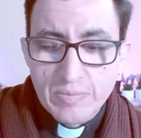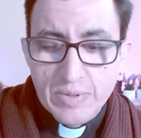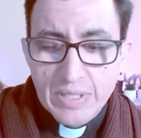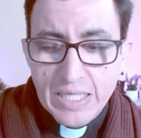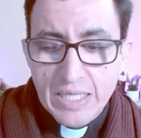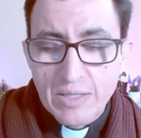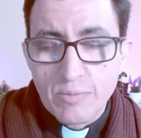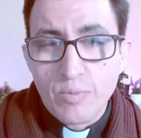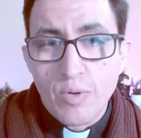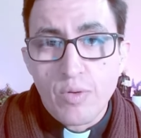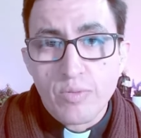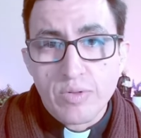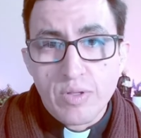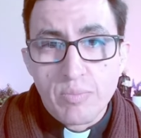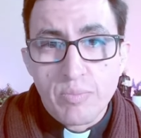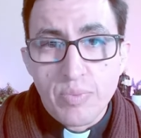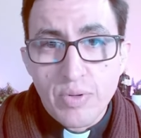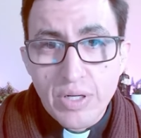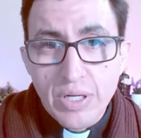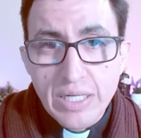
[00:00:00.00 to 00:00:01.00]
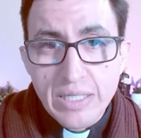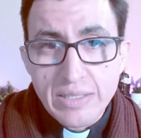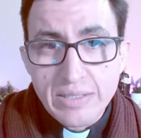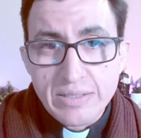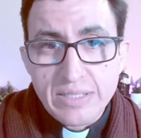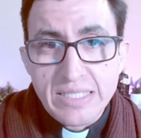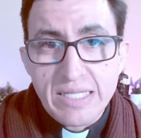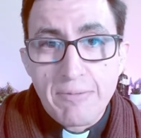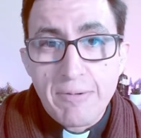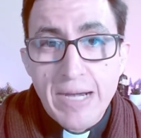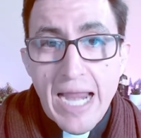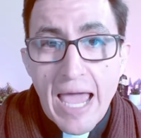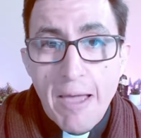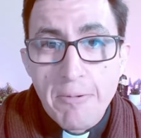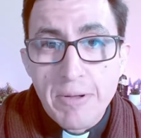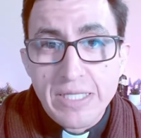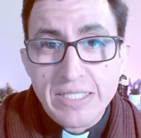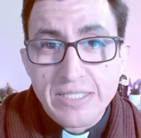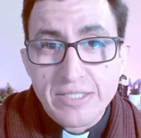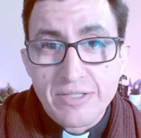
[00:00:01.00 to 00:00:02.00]
he wrote the book Seven
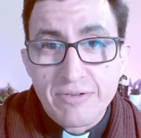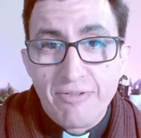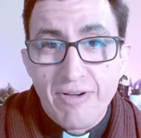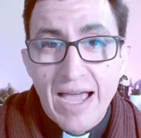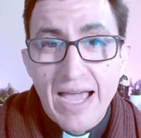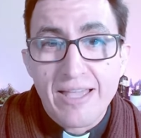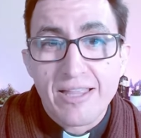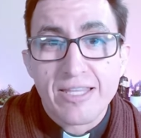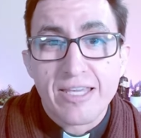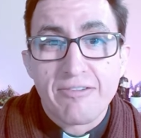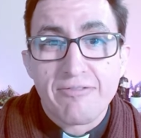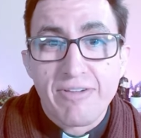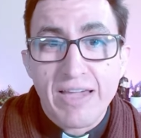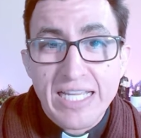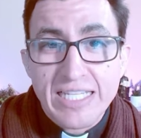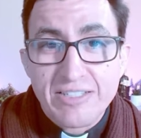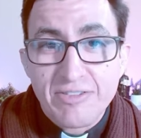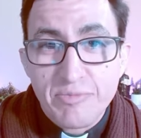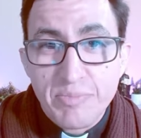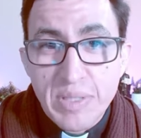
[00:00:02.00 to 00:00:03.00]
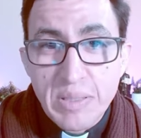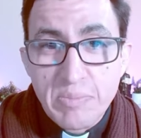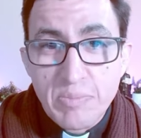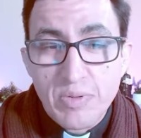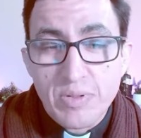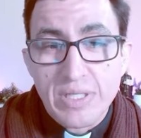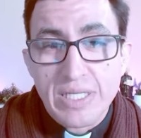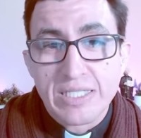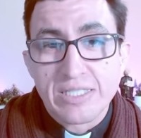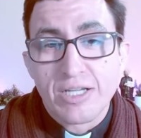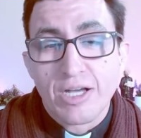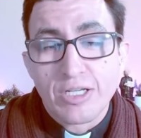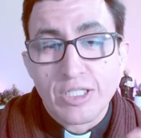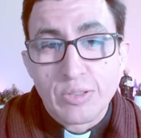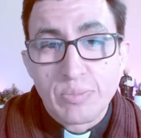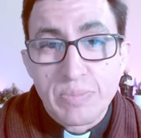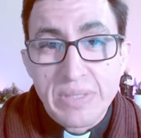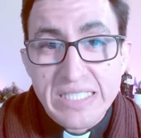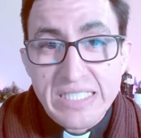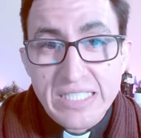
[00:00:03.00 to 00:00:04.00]
Habits of Highly Effective People. He talked
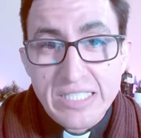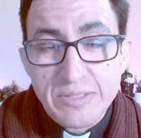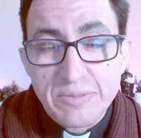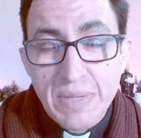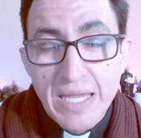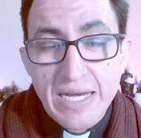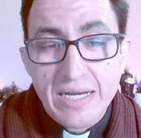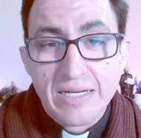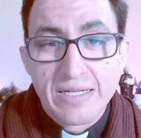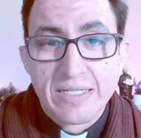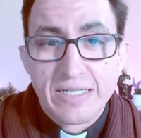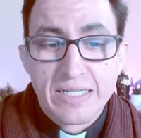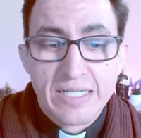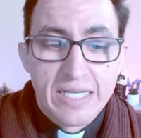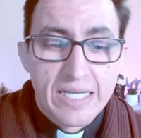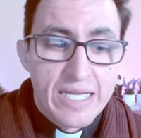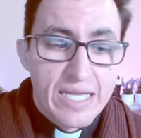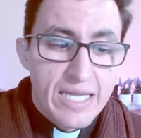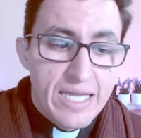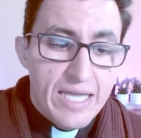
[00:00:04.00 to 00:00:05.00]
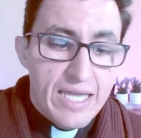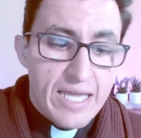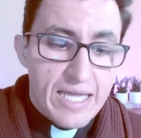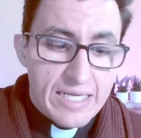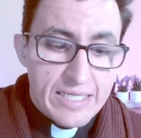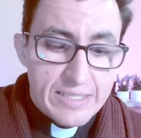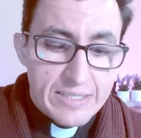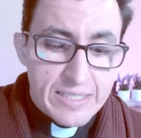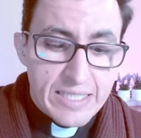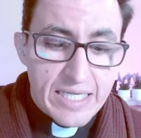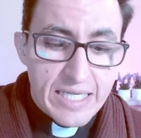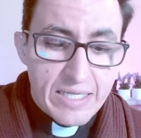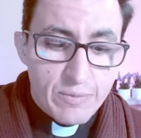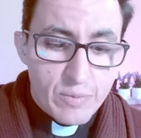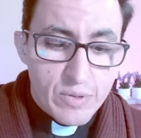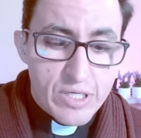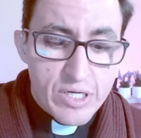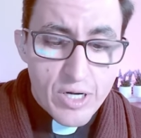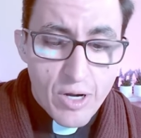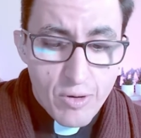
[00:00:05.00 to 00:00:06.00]
to businessmen. And he
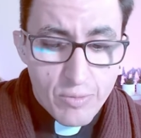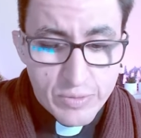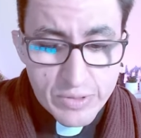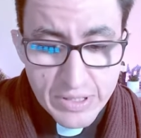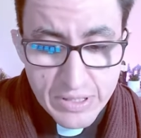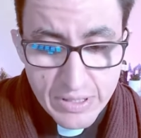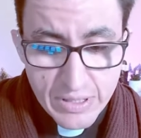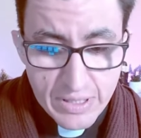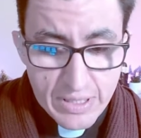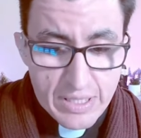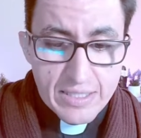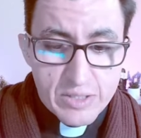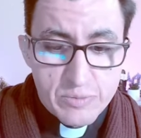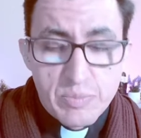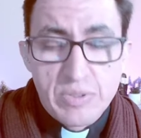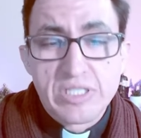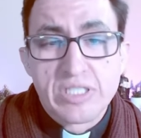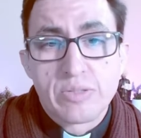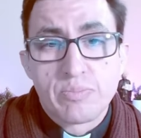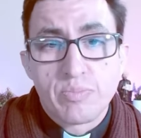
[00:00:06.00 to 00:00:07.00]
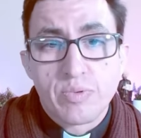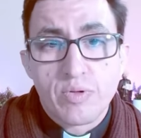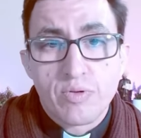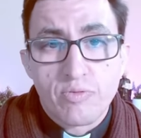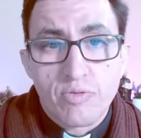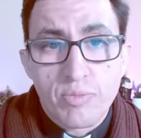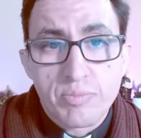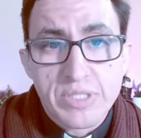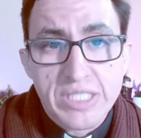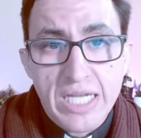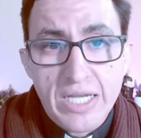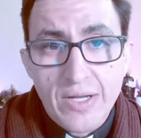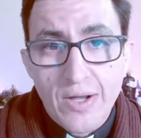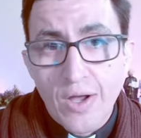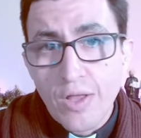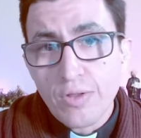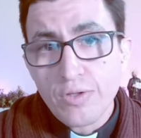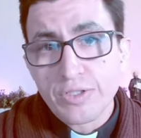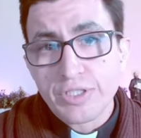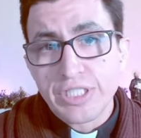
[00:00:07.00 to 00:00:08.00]
would note this principle from
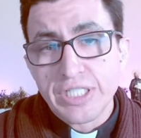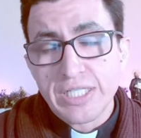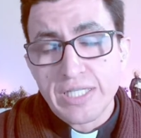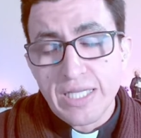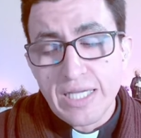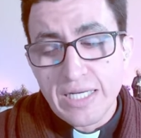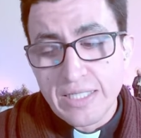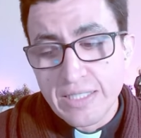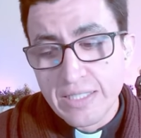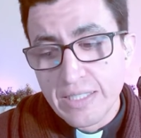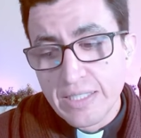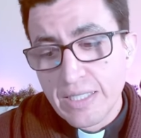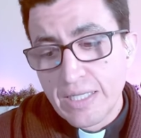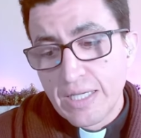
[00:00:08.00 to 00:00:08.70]
psychology that